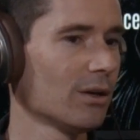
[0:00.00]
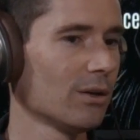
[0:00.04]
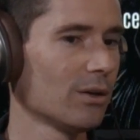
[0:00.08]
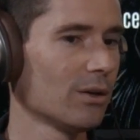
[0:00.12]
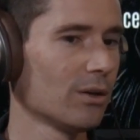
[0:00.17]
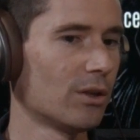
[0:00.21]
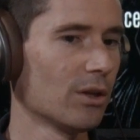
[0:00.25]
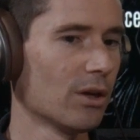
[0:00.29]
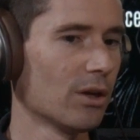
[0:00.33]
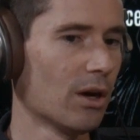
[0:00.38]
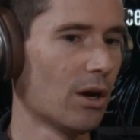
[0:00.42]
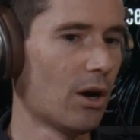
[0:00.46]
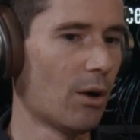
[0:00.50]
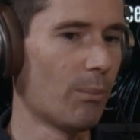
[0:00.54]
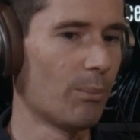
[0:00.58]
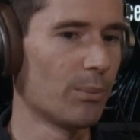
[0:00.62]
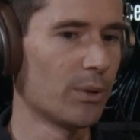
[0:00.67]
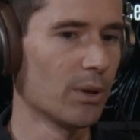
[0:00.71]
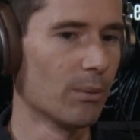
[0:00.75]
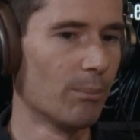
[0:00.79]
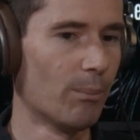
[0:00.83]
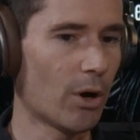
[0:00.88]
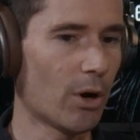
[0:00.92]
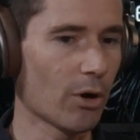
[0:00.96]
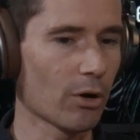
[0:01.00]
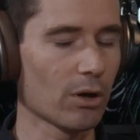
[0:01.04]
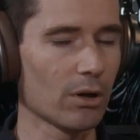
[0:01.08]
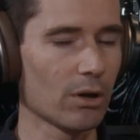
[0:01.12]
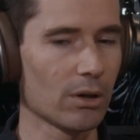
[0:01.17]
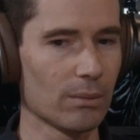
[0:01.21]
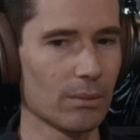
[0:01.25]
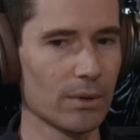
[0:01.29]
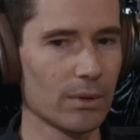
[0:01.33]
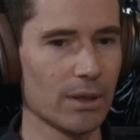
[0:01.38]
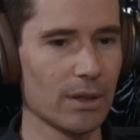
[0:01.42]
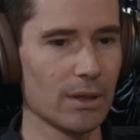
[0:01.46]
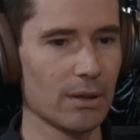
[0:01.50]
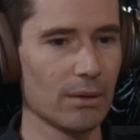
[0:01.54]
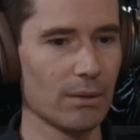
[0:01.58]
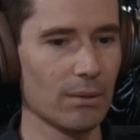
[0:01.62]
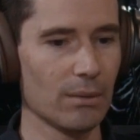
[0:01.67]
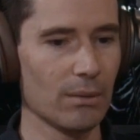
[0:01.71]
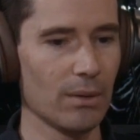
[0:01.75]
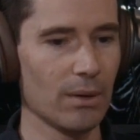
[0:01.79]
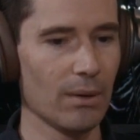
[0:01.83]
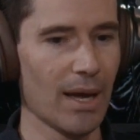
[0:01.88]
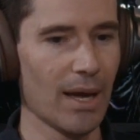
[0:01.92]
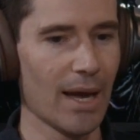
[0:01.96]
the model
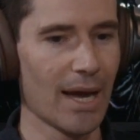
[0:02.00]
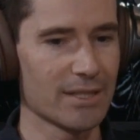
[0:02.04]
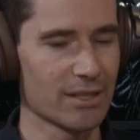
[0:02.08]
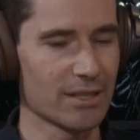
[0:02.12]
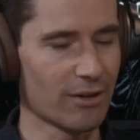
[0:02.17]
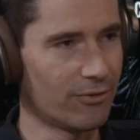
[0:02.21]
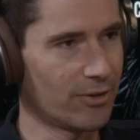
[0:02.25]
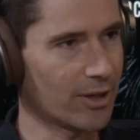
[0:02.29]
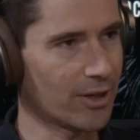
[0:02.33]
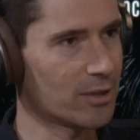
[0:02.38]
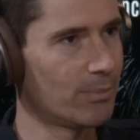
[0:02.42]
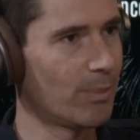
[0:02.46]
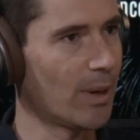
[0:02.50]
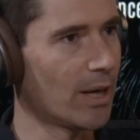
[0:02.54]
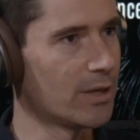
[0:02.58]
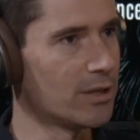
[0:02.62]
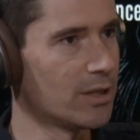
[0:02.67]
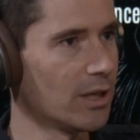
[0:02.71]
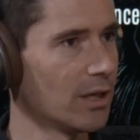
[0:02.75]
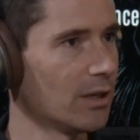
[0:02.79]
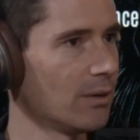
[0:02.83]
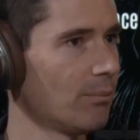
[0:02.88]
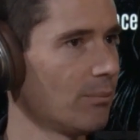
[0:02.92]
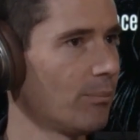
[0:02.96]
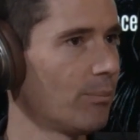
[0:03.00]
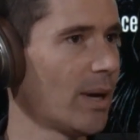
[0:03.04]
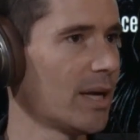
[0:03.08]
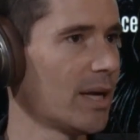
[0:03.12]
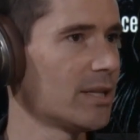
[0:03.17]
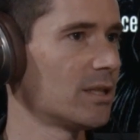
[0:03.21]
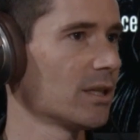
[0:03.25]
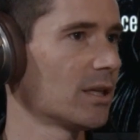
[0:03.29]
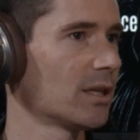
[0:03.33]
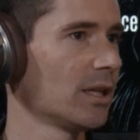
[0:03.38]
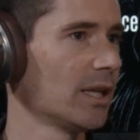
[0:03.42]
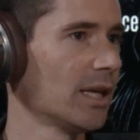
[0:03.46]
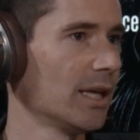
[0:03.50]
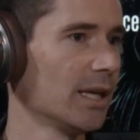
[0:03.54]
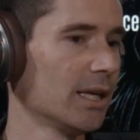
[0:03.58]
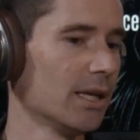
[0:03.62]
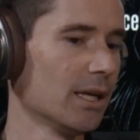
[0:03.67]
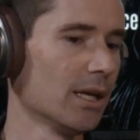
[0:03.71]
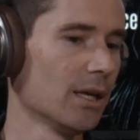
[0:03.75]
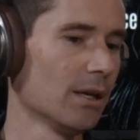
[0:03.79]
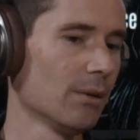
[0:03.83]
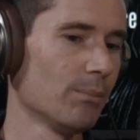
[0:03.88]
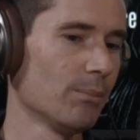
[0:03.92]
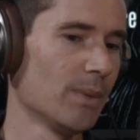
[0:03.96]
as a fixed budget basically
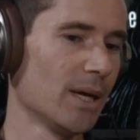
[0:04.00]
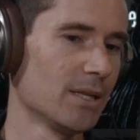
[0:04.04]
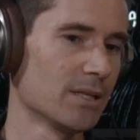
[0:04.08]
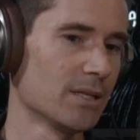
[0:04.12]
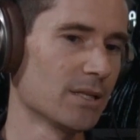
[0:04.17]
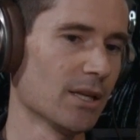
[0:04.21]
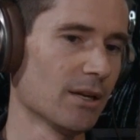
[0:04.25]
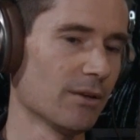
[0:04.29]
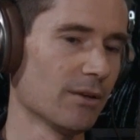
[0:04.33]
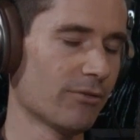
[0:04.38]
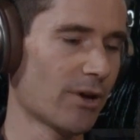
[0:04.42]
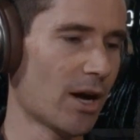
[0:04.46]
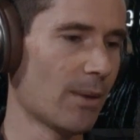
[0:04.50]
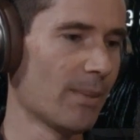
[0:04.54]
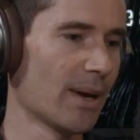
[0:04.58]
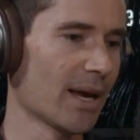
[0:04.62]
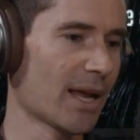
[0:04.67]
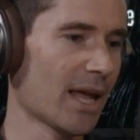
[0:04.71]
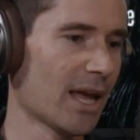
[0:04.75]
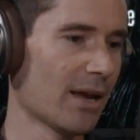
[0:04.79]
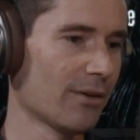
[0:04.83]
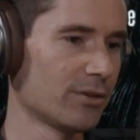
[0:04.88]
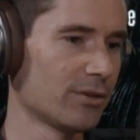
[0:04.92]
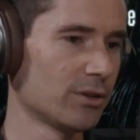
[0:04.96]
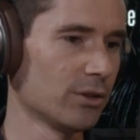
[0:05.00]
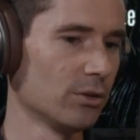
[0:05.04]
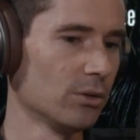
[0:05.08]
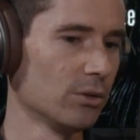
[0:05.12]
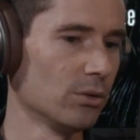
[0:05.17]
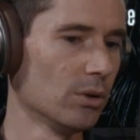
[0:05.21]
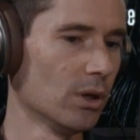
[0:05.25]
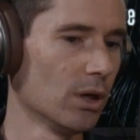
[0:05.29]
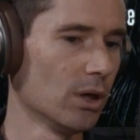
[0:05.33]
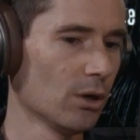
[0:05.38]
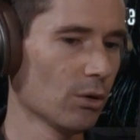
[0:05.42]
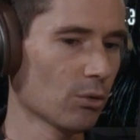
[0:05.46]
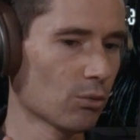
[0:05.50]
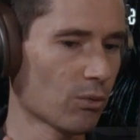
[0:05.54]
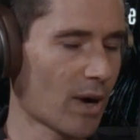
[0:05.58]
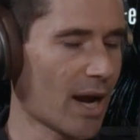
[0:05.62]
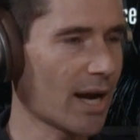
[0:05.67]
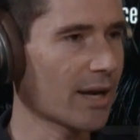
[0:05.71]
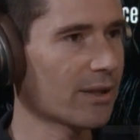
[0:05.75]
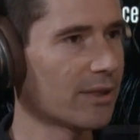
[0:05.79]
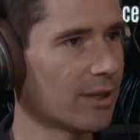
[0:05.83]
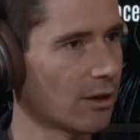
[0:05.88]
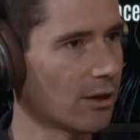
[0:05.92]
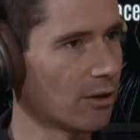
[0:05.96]
means that Pharmac have to
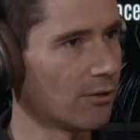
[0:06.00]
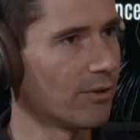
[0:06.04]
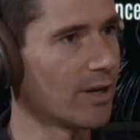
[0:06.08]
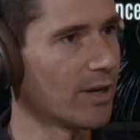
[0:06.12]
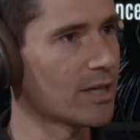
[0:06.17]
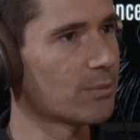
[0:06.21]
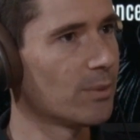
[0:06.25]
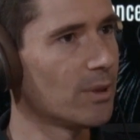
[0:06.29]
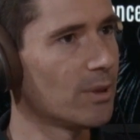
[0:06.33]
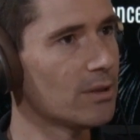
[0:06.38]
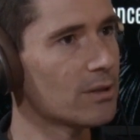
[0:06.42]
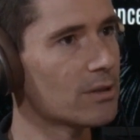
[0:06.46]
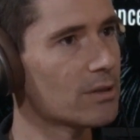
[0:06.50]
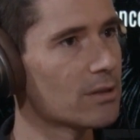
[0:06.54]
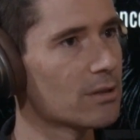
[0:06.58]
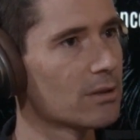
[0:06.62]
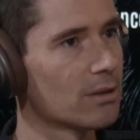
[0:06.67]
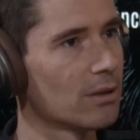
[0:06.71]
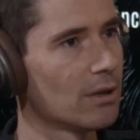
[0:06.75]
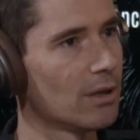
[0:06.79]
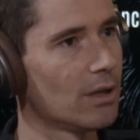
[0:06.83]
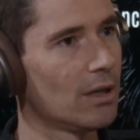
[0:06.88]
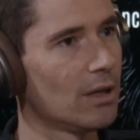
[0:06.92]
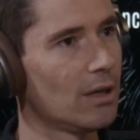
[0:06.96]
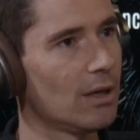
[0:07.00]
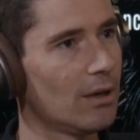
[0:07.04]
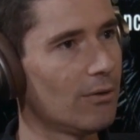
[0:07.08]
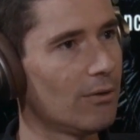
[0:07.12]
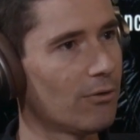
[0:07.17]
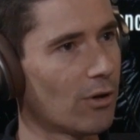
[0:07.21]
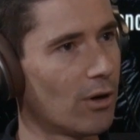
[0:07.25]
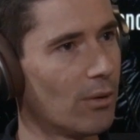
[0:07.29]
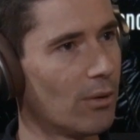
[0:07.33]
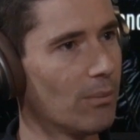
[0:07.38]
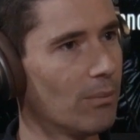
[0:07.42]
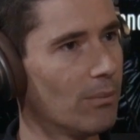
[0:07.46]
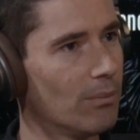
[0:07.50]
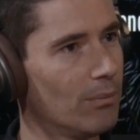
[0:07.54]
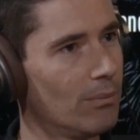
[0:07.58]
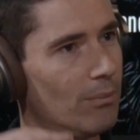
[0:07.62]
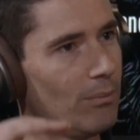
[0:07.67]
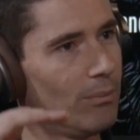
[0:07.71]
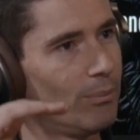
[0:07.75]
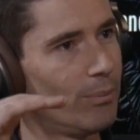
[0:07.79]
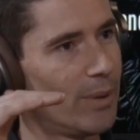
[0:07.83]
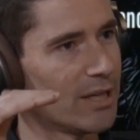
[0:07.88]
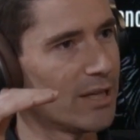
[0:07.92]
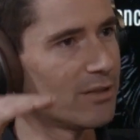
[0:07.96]
rank their investments from
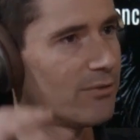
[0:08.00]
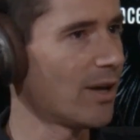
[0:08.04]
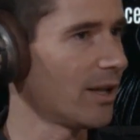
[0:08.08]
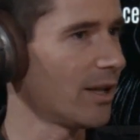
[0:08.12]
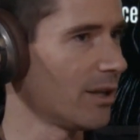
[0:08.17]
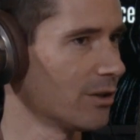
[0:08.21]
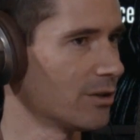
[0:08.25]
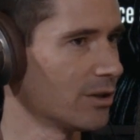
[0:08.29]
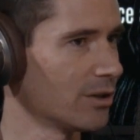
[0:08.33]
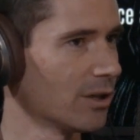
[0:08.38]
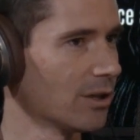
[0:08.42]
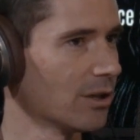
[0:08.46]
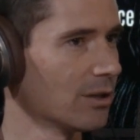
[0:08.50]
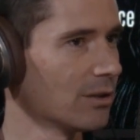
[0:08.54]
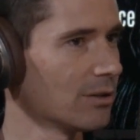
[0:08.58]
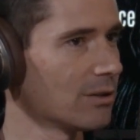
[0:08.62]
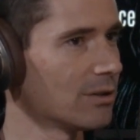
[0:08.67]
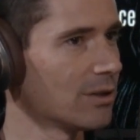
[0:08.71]
best value to